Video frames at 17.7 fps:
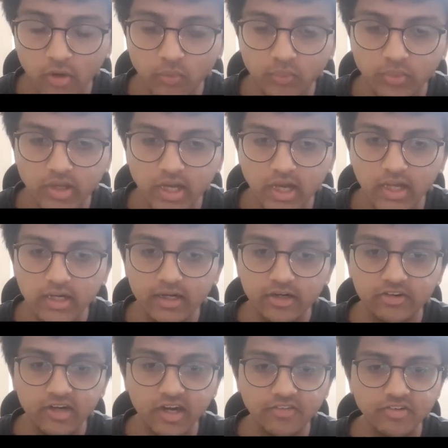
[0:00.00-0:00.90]
are
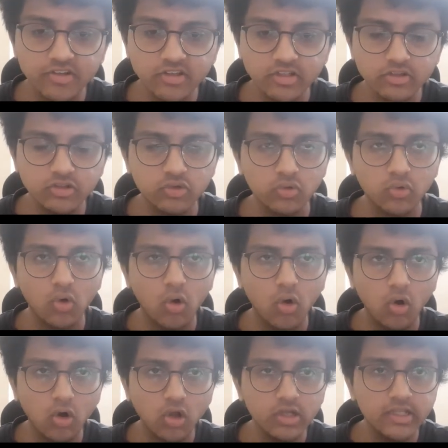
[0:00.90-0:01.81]
traversing through all
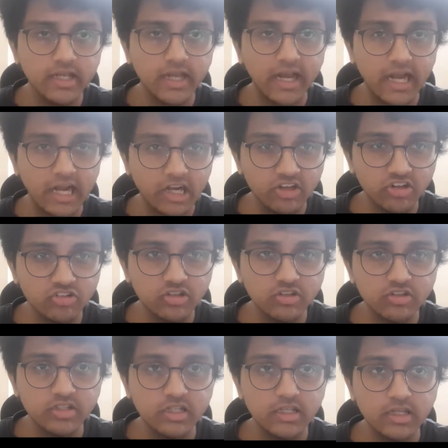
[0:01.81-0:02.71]
the adjacency
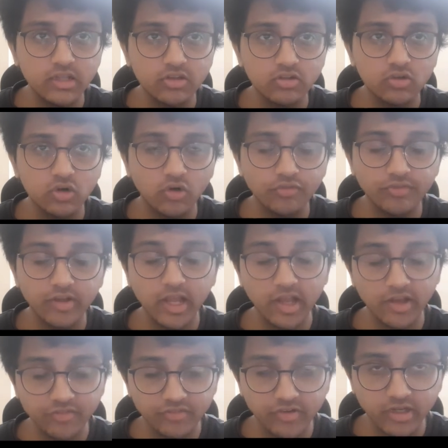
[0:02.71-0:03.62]
list of
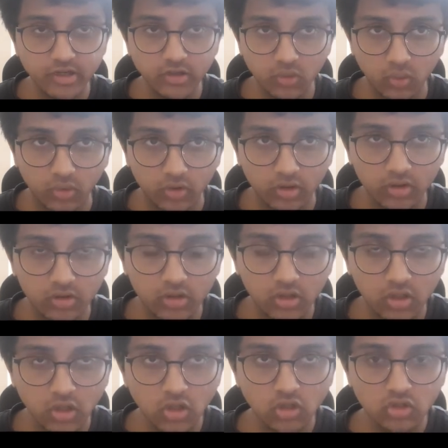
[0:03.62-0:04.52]
every node.
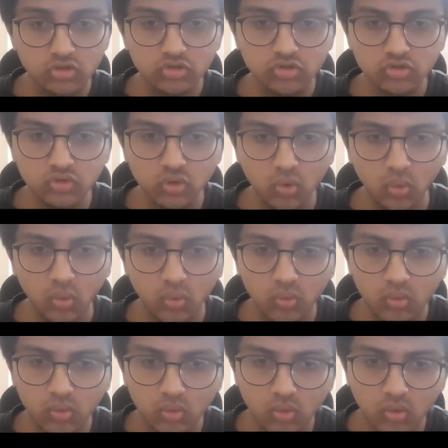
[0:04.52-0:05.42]
So
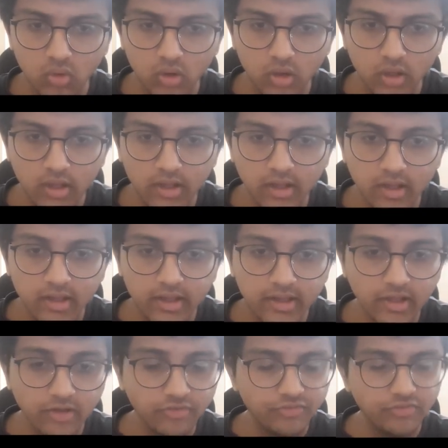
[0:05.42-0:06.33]
if
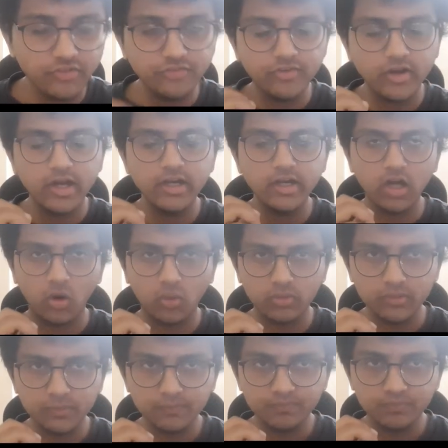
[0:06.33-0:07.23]
we find out
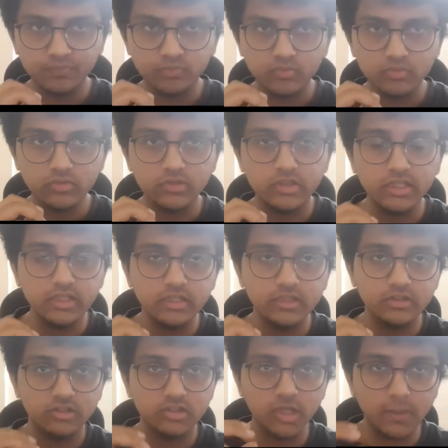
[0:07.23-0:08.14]
the
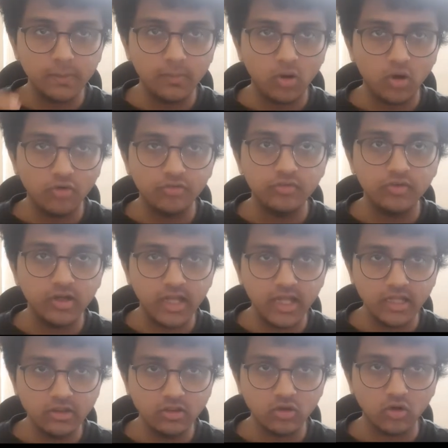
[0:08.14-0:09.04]
sum of length
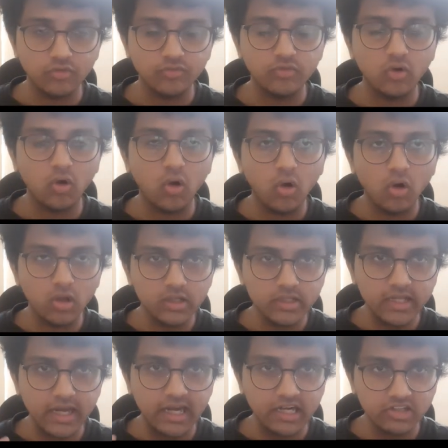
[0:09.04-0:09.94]
of all the
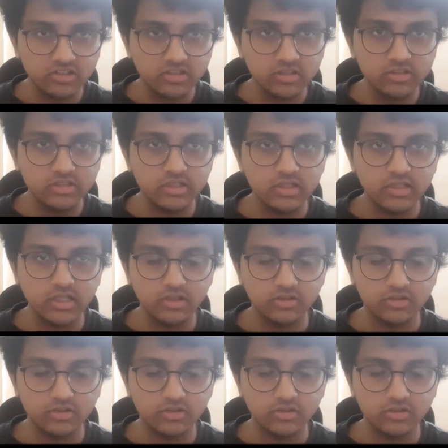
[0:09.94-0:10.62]
adjacency list,